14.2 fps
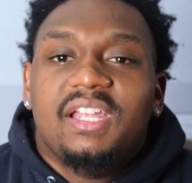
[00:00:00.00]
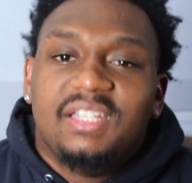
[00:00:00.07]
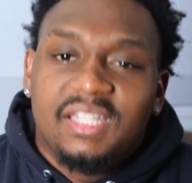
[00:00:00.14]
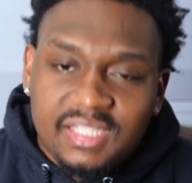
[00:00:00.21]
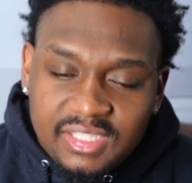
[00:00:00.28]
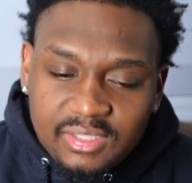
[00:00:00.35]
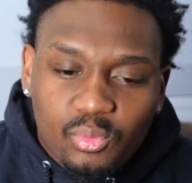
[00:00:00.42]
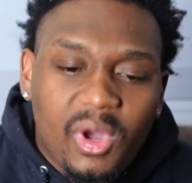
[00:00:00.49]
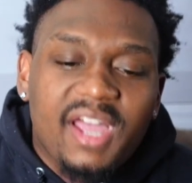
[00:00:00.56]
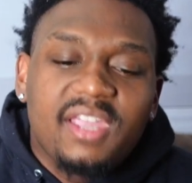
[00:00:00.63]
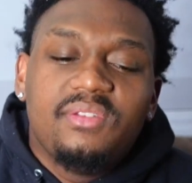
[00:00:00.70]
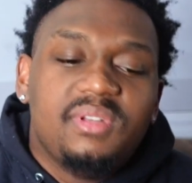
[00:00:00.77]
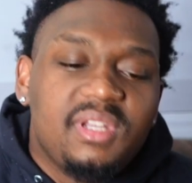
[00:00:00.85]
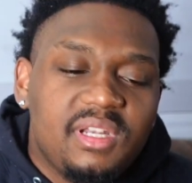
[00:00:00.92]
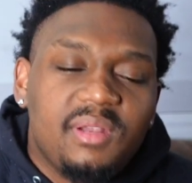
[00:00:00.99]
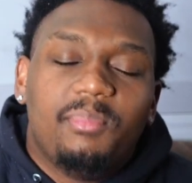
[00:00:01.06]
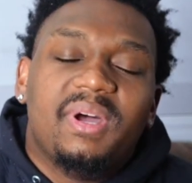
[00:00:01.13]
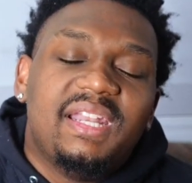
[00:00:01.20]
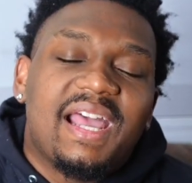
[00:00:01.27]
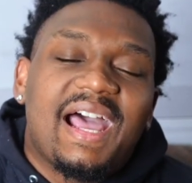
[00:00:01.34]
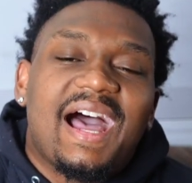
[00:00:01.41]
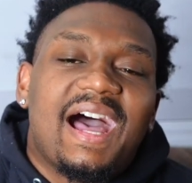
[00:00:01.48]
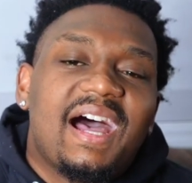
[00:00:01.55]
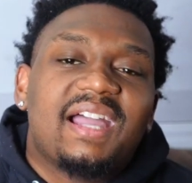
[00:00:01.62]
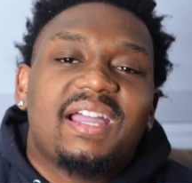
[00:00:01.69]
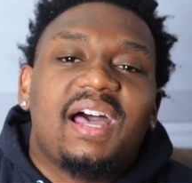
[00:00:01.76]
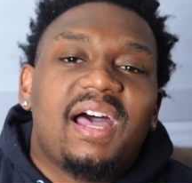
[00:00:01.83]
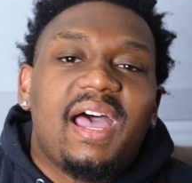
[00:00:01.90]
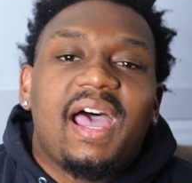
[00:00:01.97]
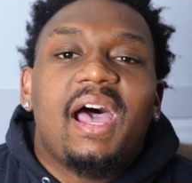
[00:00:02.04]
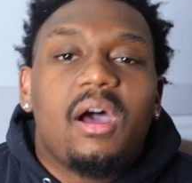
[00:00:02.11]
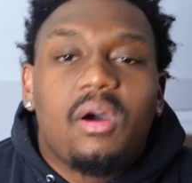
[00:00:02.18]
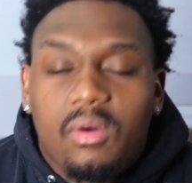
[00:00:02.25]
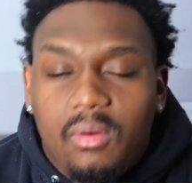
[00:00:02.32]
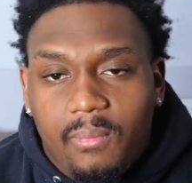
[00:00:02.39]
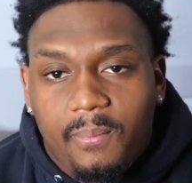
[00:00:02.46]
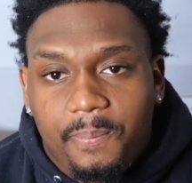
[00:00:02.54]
This is why you need to play the I guy out.